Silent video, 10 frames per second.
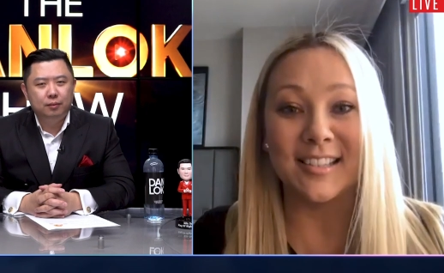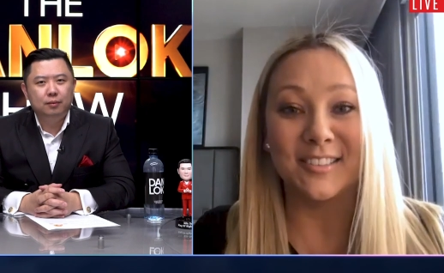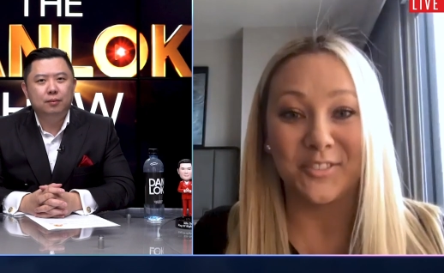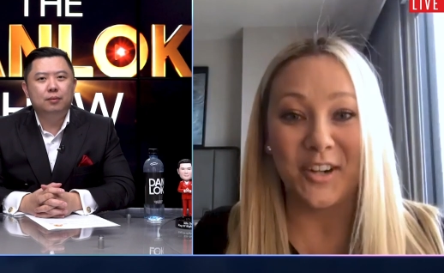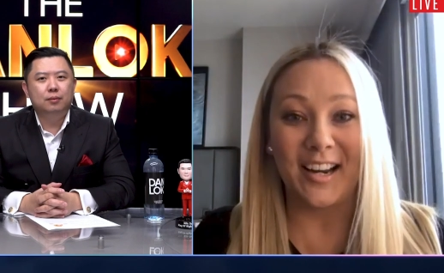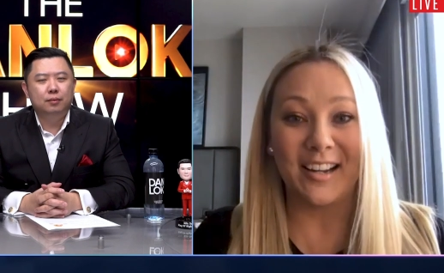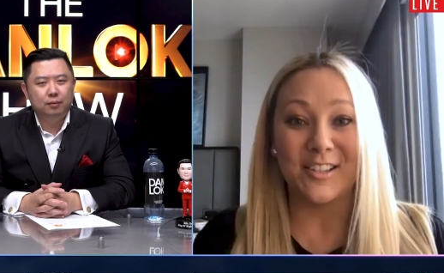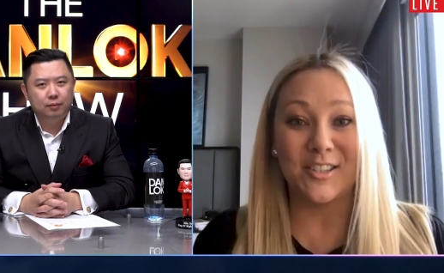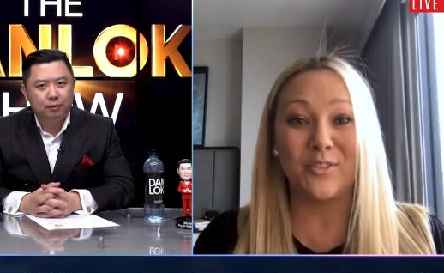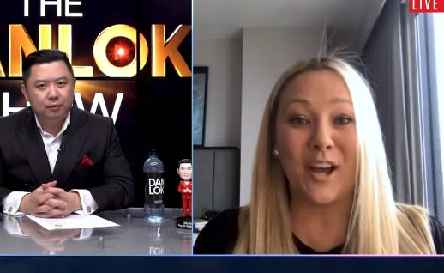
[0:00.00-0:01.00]
Speaker 1: right? Mm-hmm.
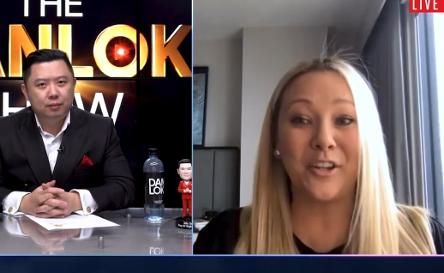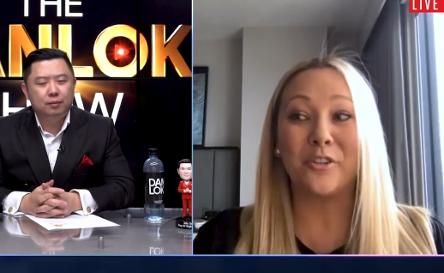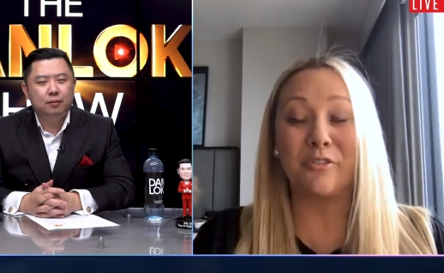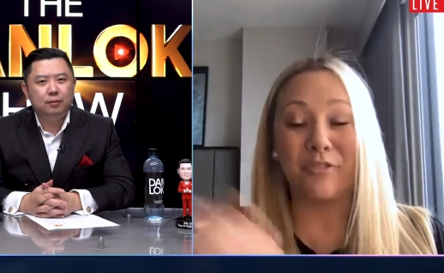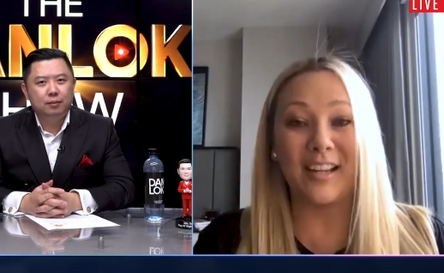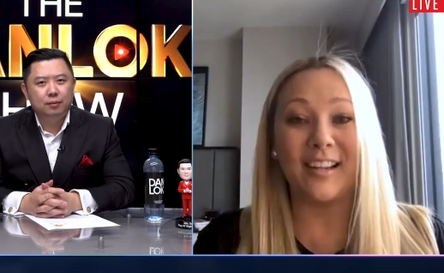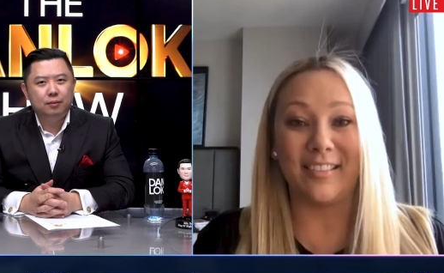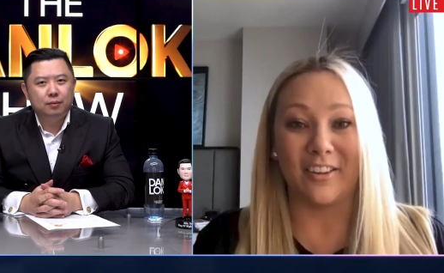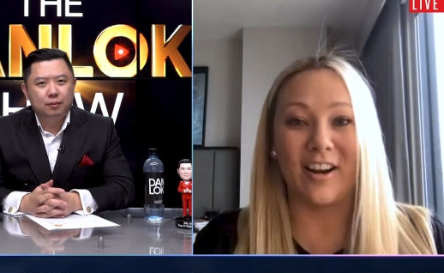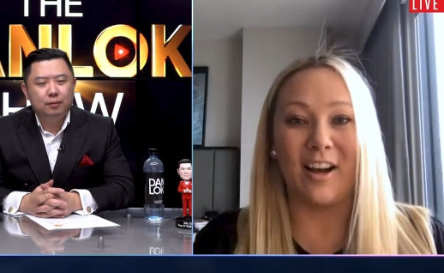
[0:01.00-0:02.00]
So now you're feeding
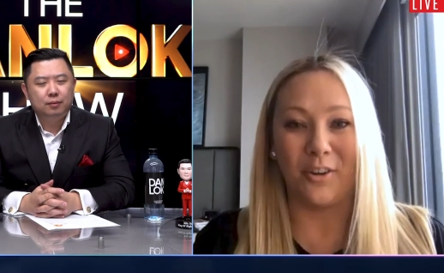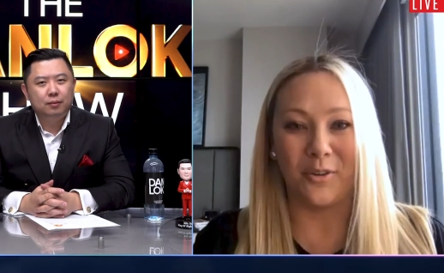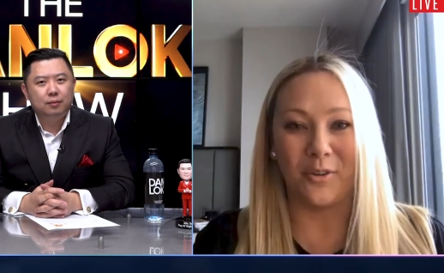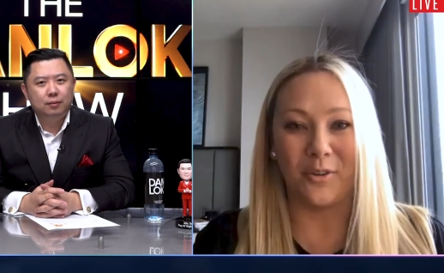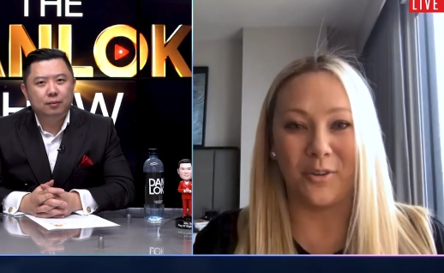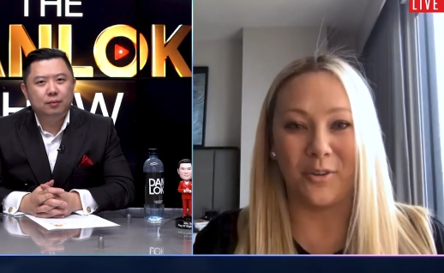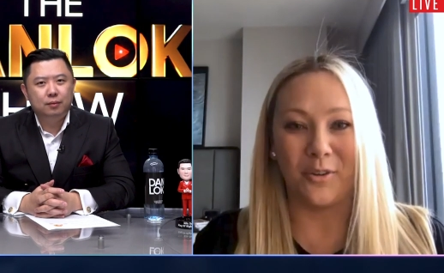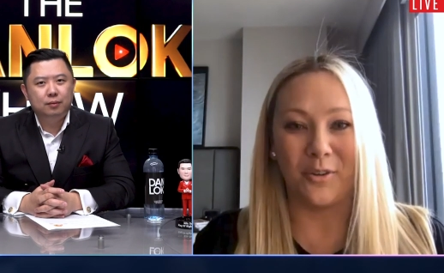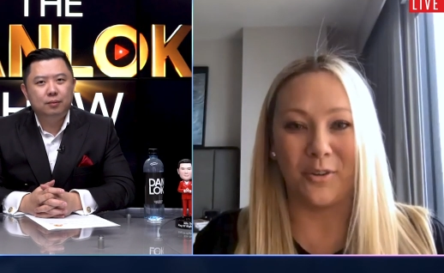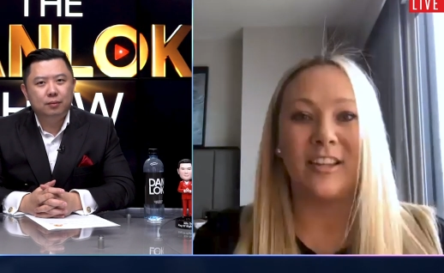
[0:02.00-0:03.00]
their
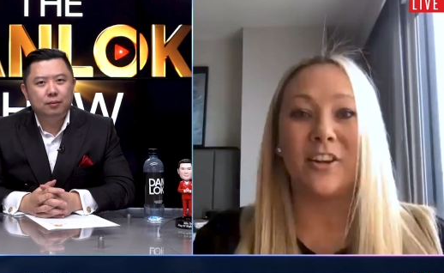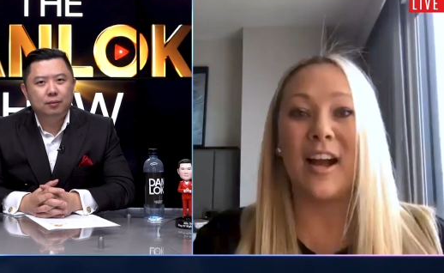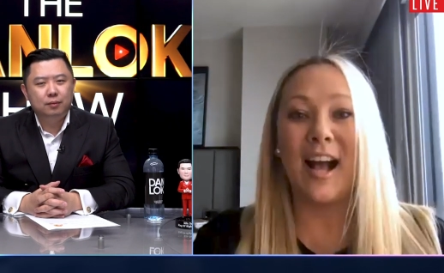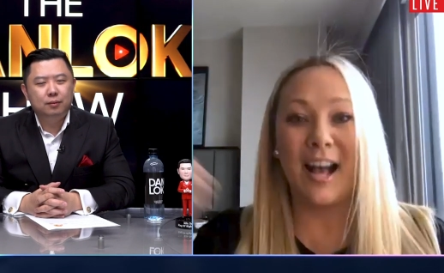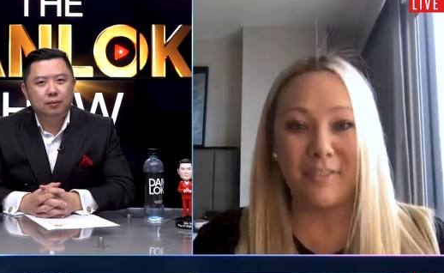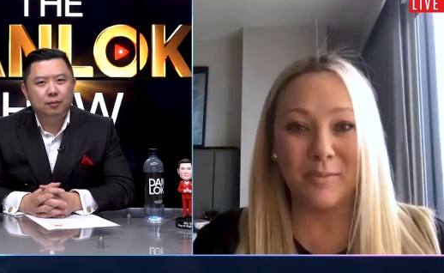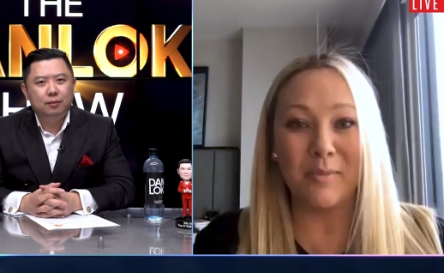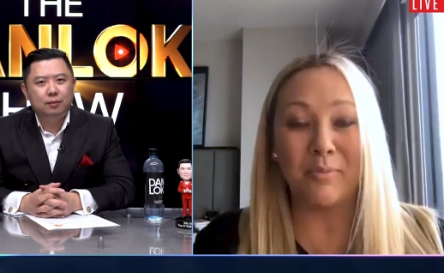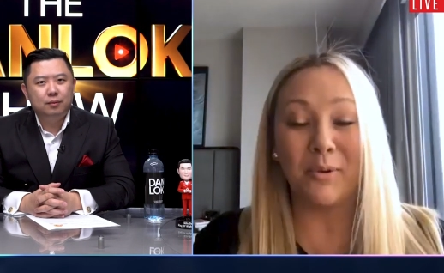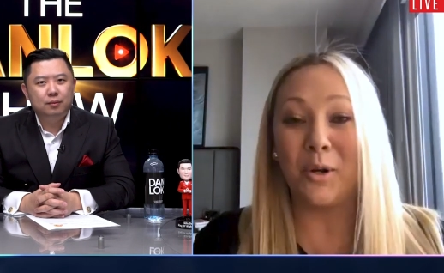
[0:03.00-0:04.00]
algorithm. You're
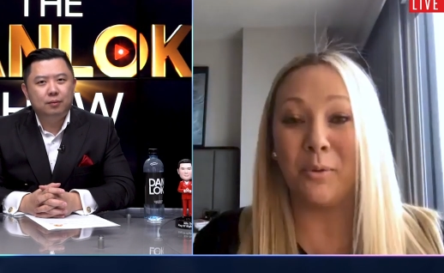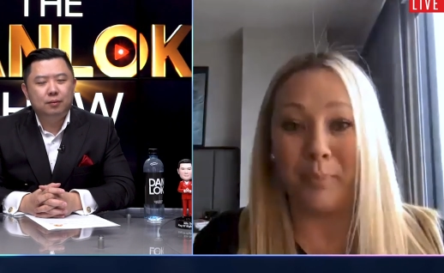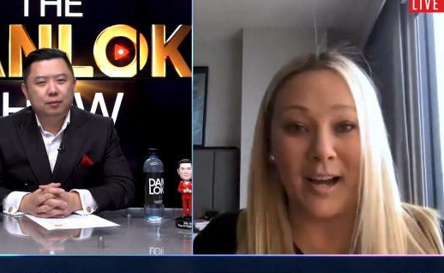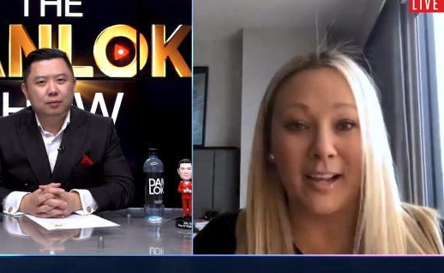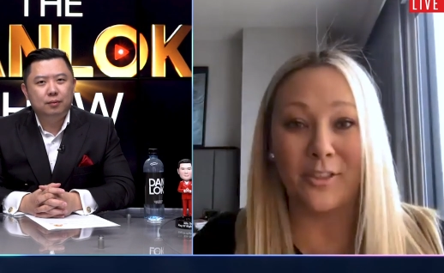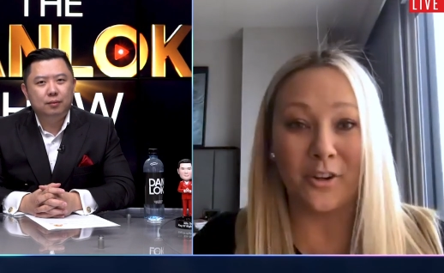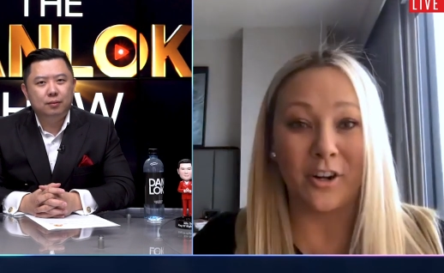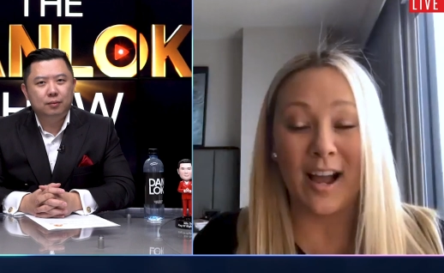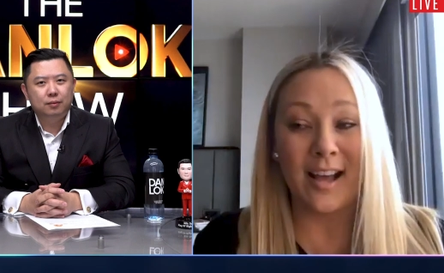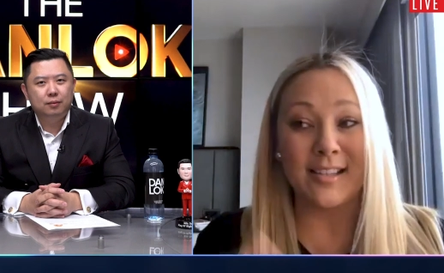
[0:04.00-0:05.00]
having people go buy through
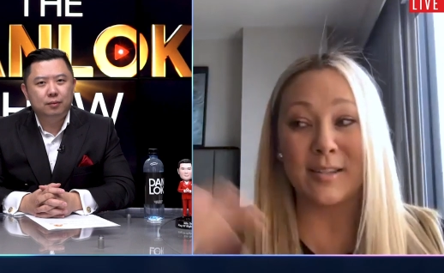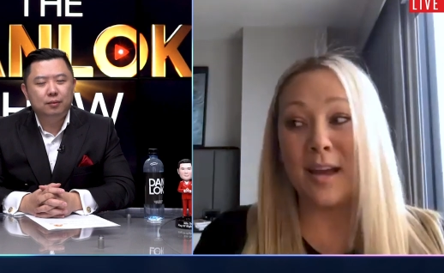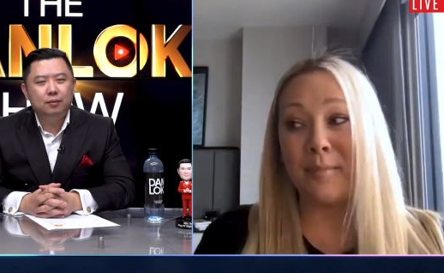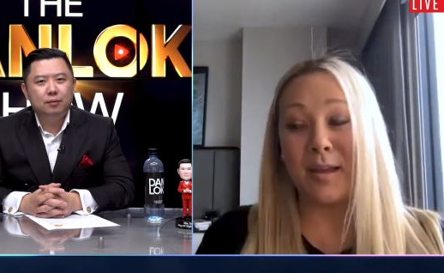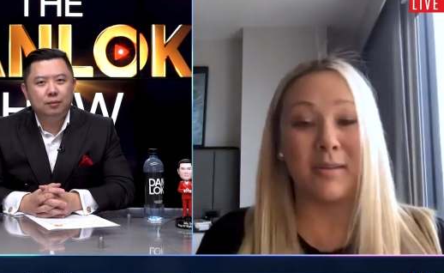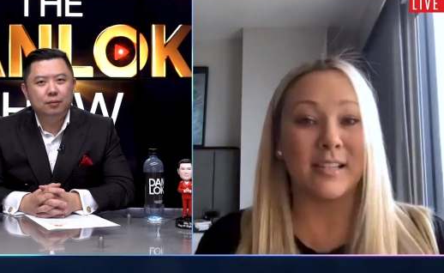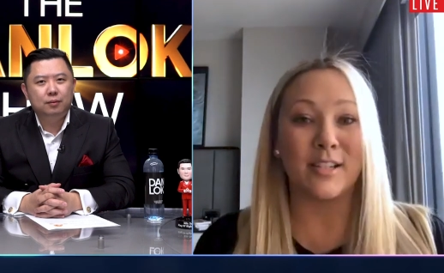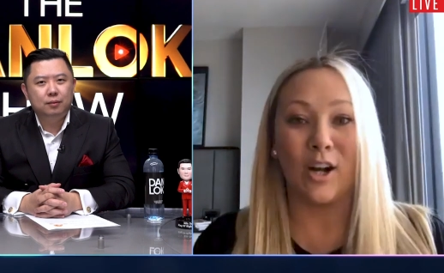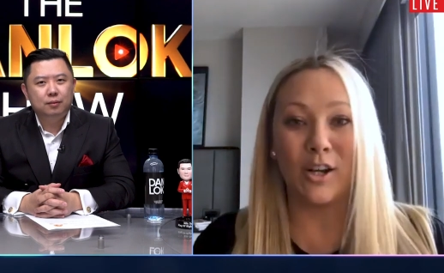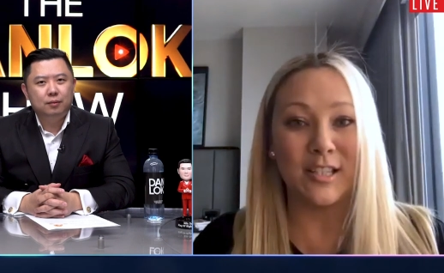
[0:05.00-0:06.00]
your ads. Yeah, maybe it's
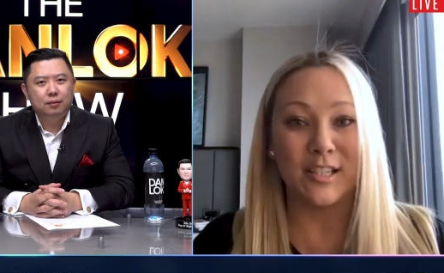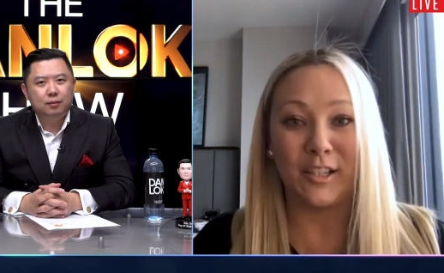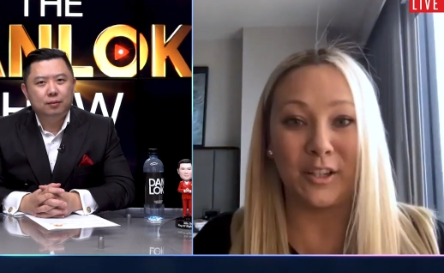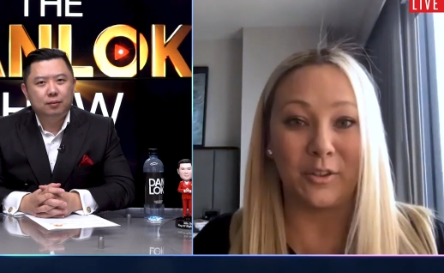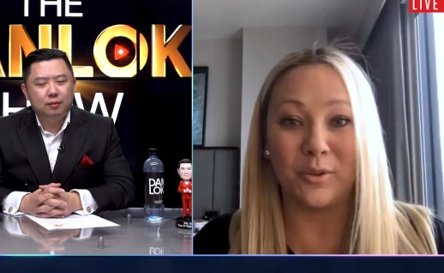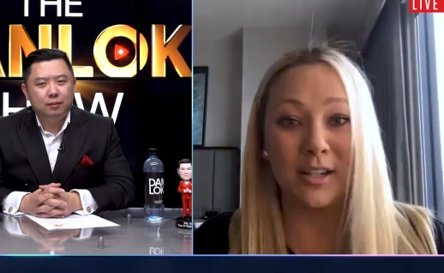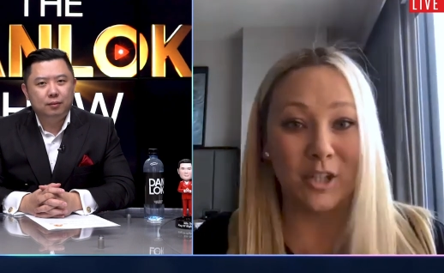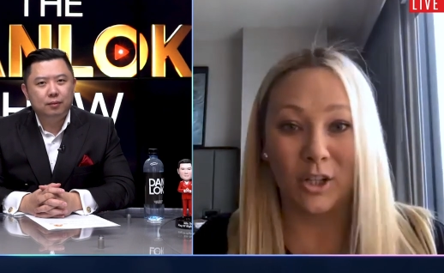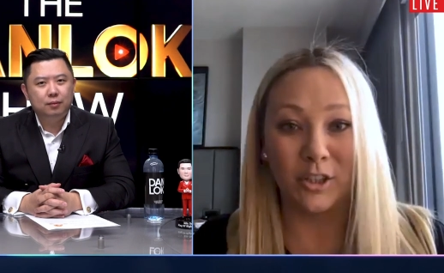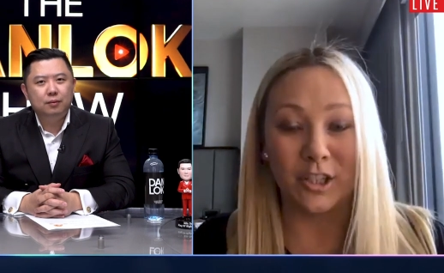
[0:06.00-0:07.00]
costing you a
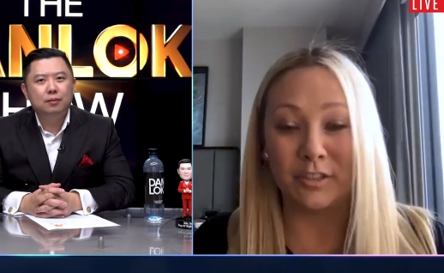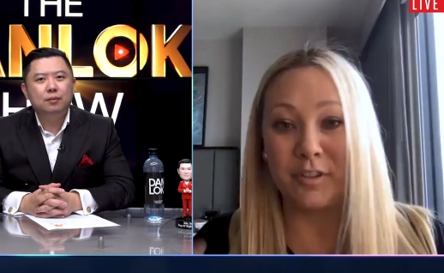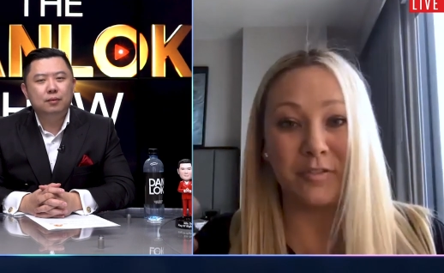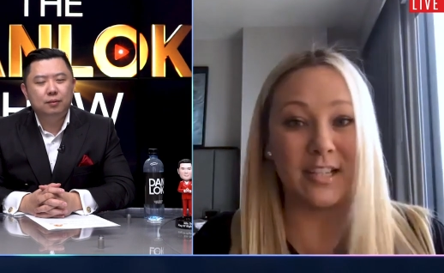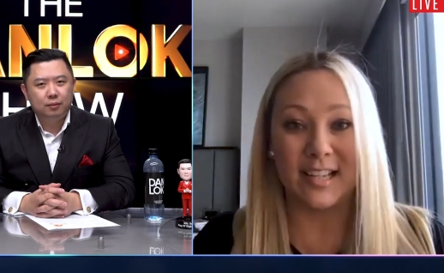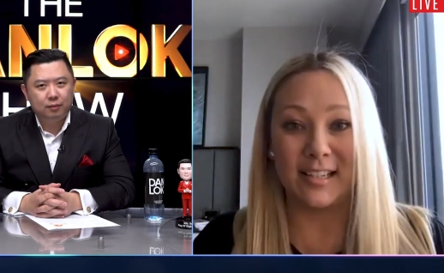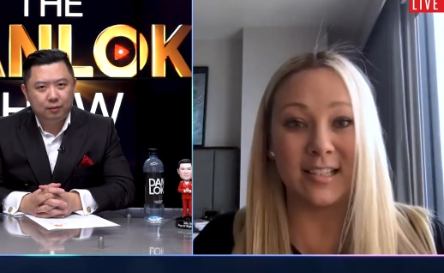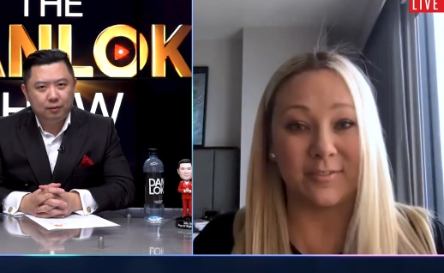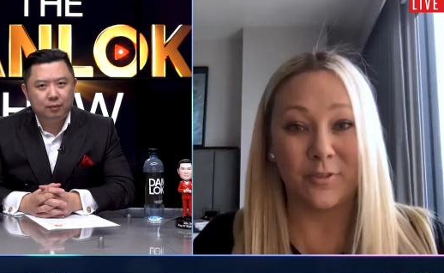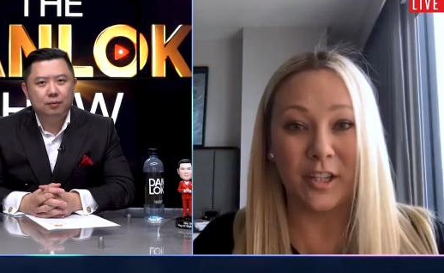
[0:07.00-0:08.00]
dollar, fifty cents
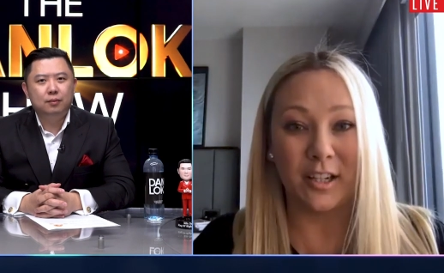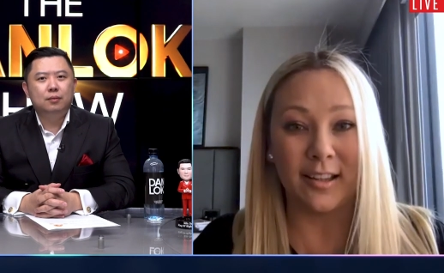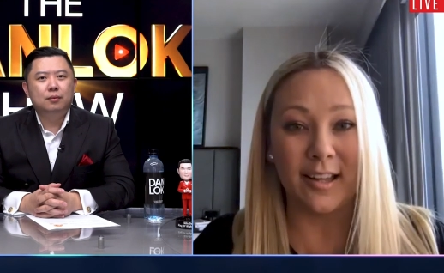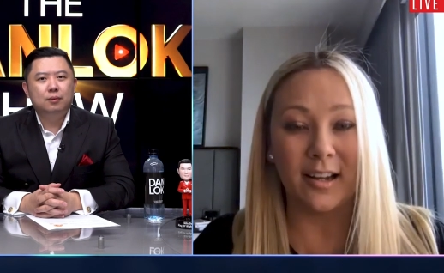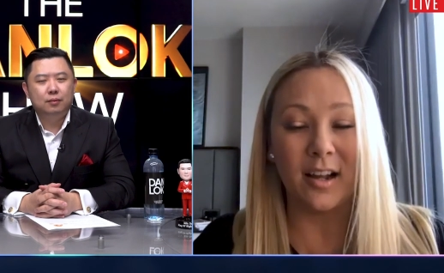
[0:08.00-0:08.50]
for the click,